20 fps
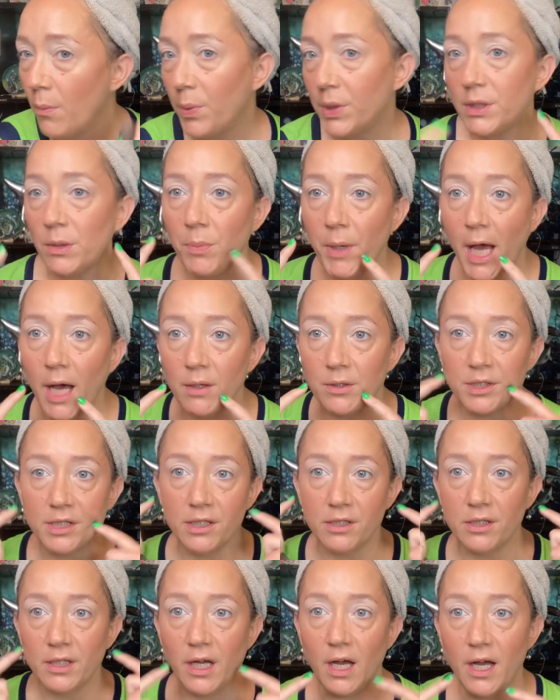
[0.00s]
put the powder
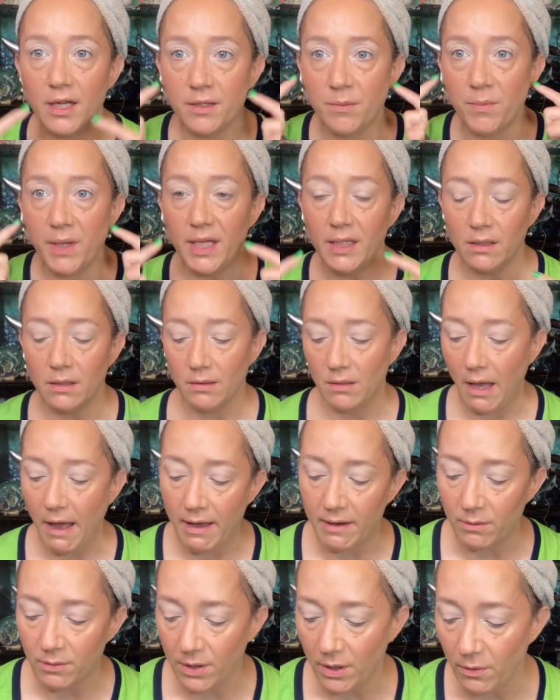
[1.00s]
here to kind of make,
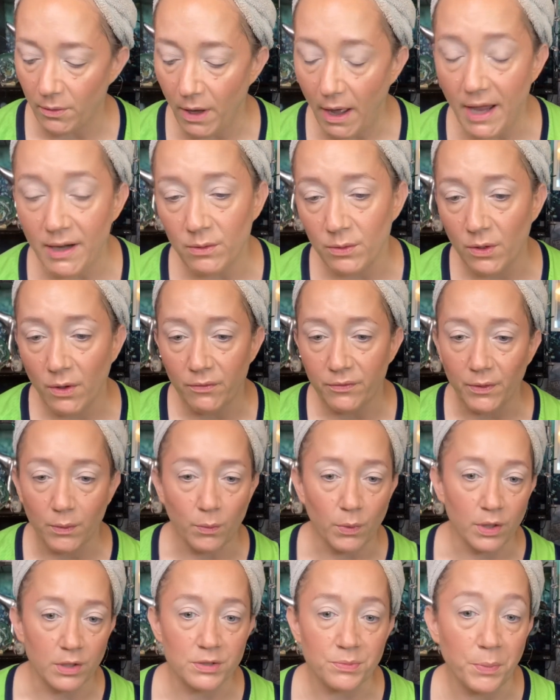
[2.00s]
I don't know. I don't know if it
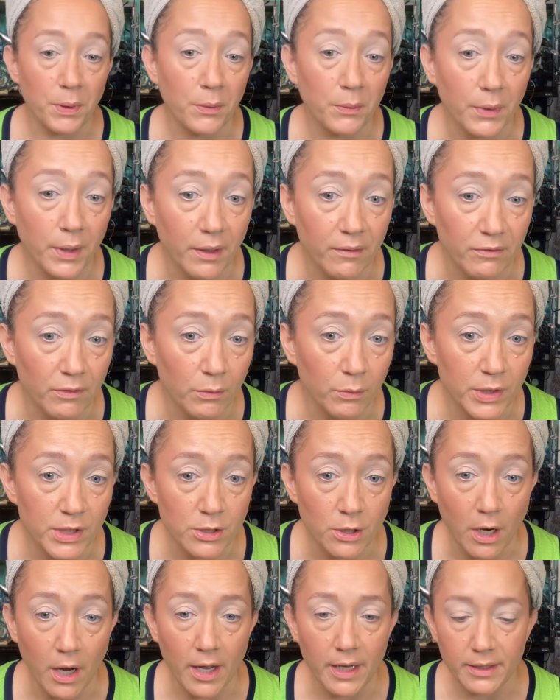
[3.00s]
worked, but whatever. We
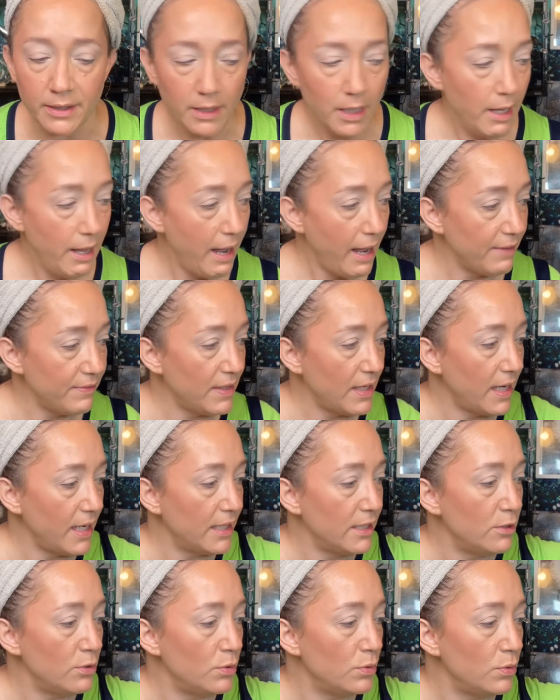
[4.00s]
tried. And then I
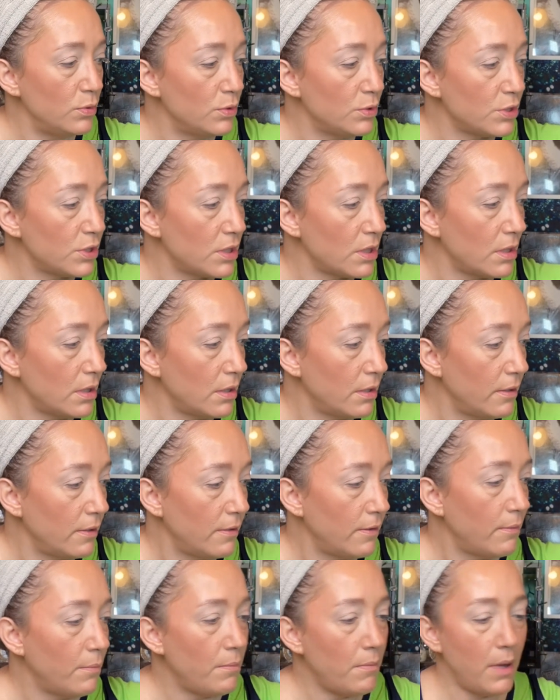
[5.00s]
used
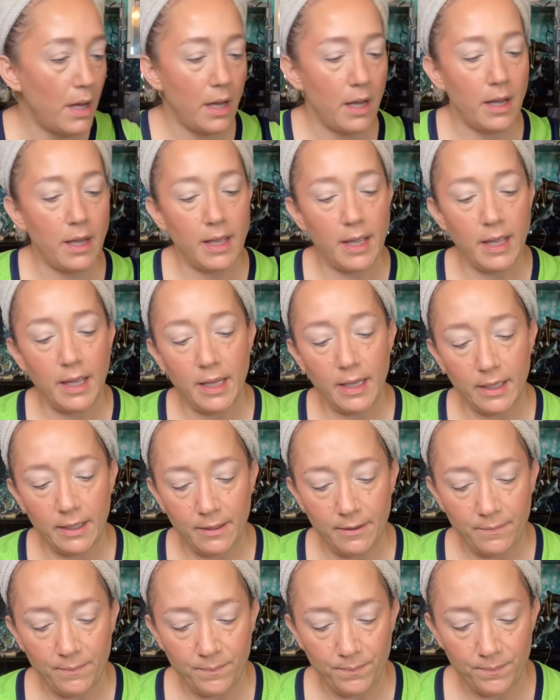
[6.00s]
my
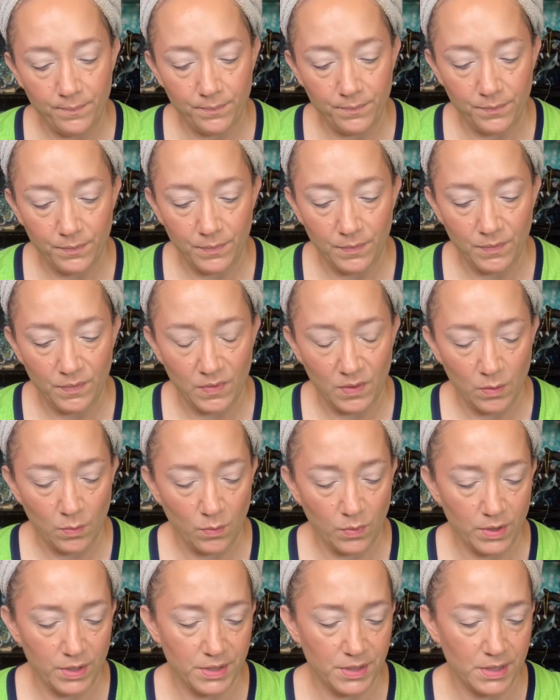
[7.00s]

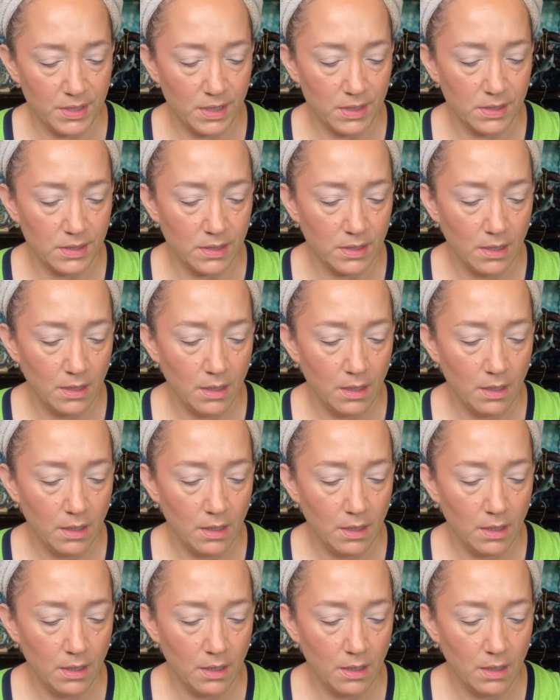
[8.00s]
what is this?